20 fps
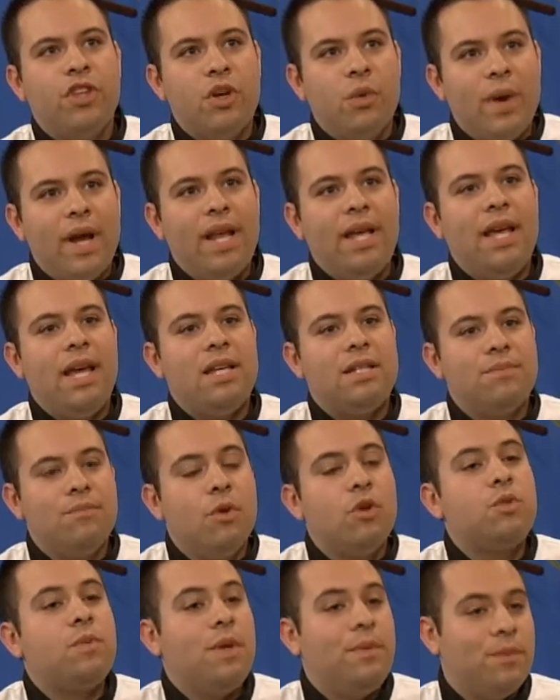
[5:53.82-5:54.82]
for their wedding cakes,
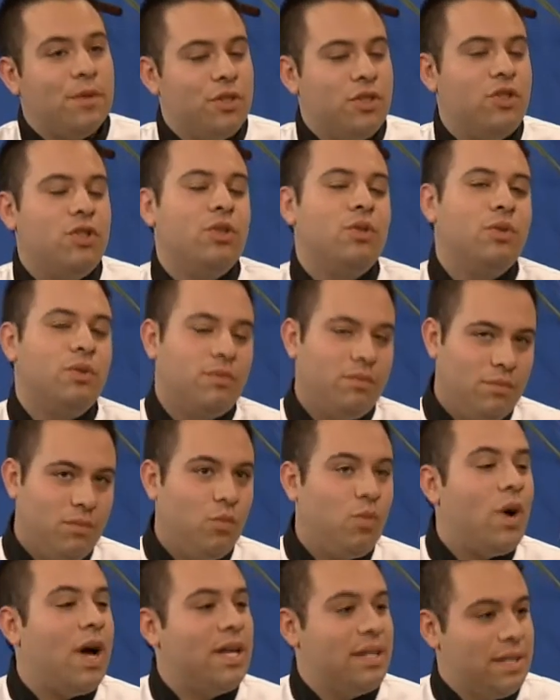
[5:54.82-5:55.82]
most people do
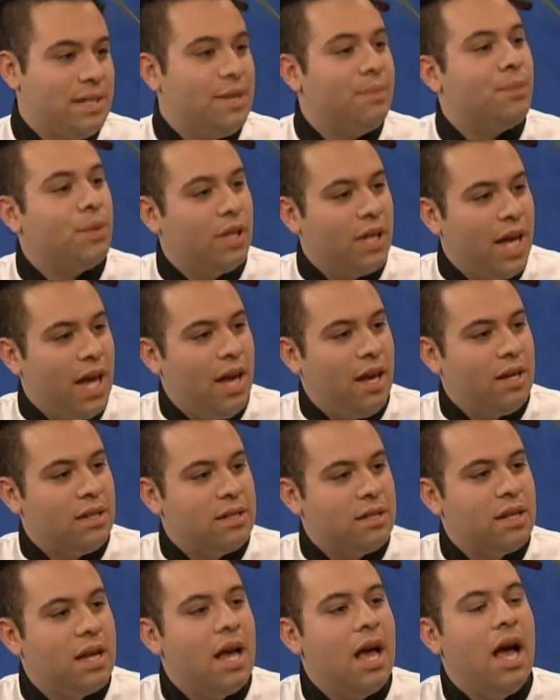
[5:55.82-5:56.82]
want simple
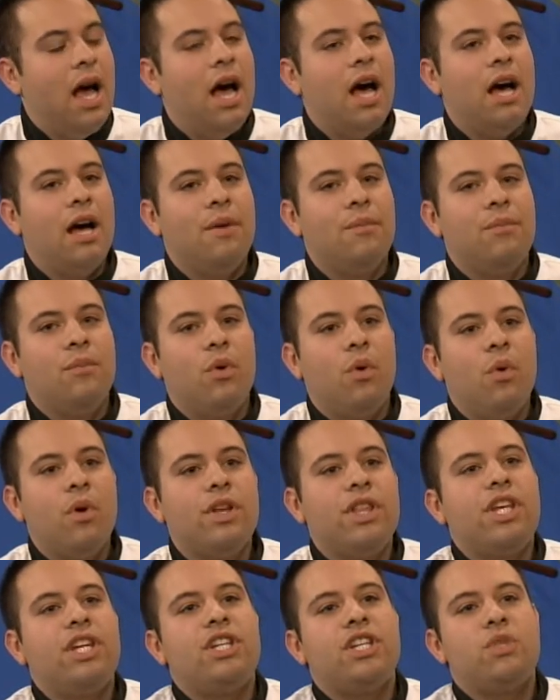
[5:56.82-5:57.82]
cakes, um,
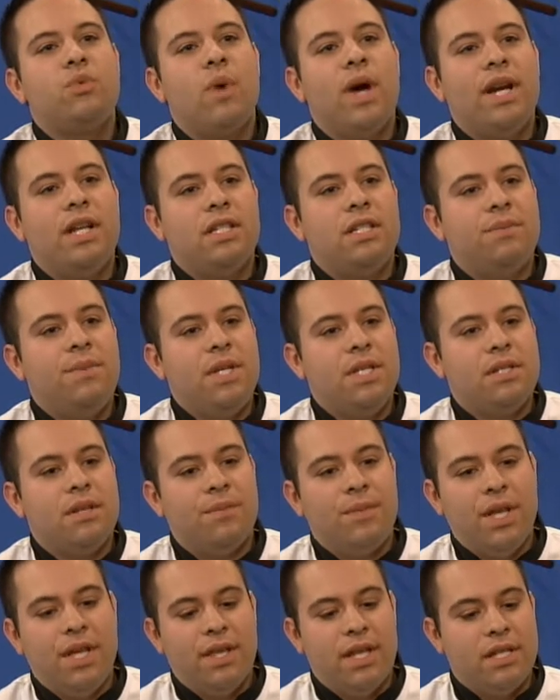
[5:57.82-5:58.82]
or they just want it to be
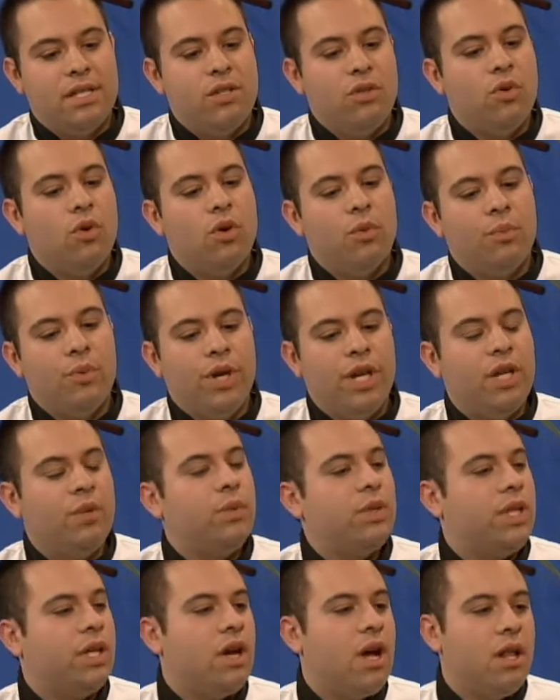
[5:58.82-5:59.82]
something that's
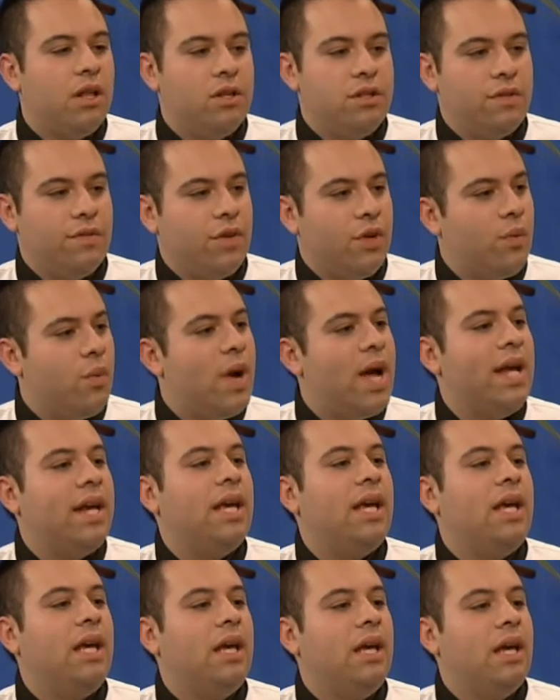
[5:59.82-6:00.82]
incorporated with the colors of their
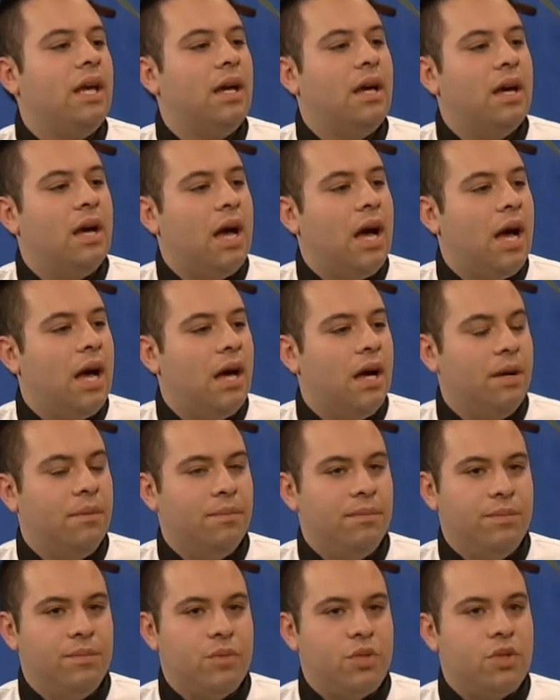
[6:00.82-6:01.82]
wedding. Oh.
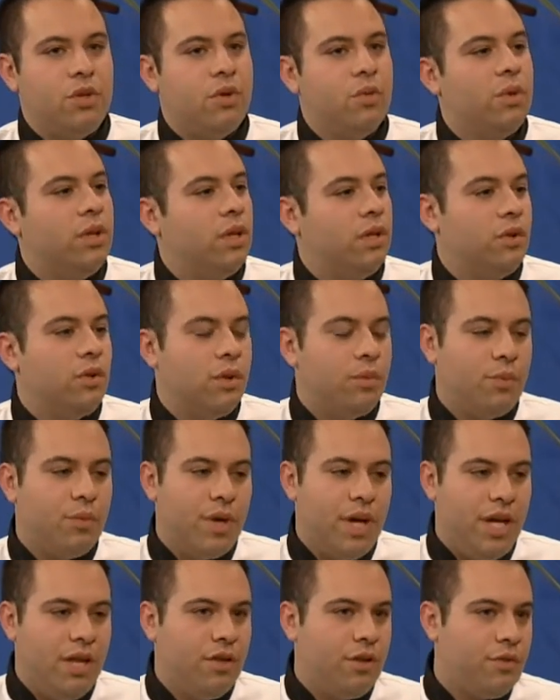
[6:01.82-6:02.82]
Um, so we'll
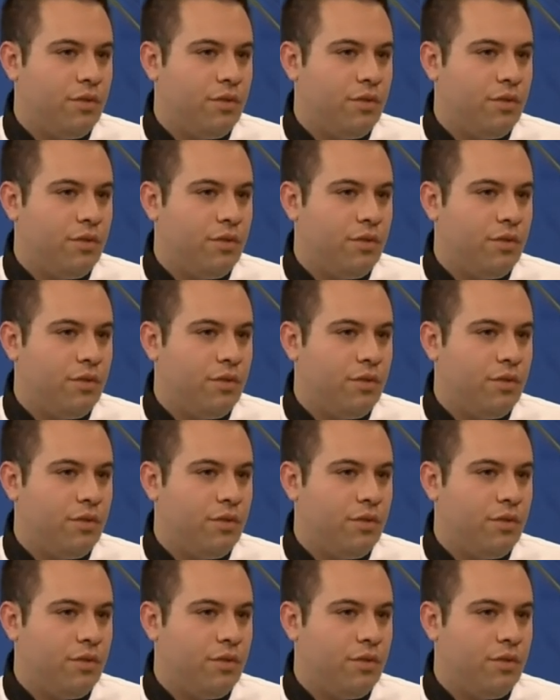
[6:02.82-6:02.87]
incorporate